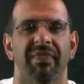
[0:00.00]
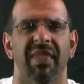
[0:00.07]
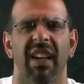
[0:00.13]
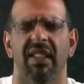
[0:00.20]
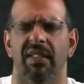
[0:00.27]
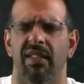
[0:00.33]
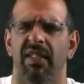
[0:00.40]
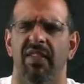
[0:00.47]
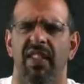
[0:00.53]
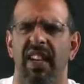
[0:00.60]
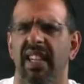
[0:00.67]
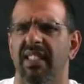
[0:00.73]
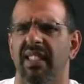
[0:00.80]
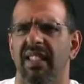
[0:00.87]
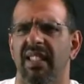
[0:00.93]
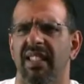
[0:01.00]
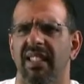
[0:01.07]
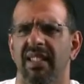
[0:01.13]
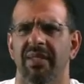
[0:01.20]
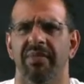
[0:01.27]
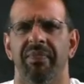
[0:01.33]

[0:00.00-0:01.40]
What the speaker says: That was a little fast, I think.